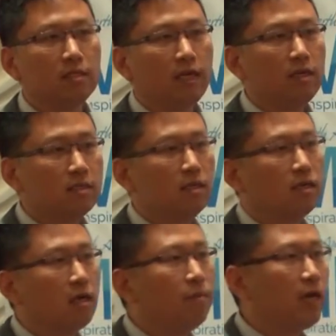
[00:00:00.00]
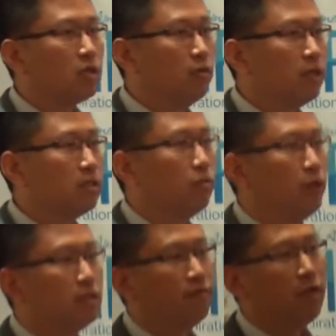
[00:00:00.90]
data is going to come back to us
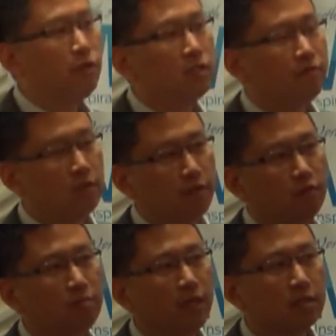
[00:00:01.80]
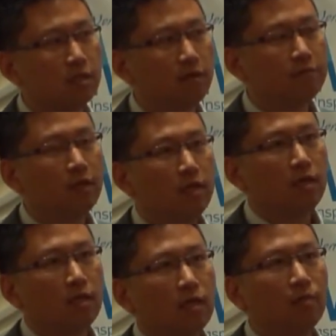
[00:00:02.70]
with a very different mix of
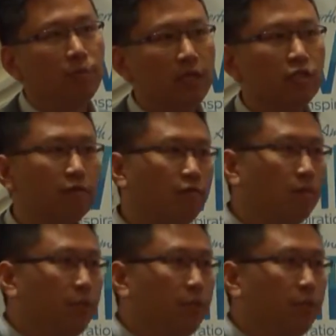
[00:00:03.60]
completion from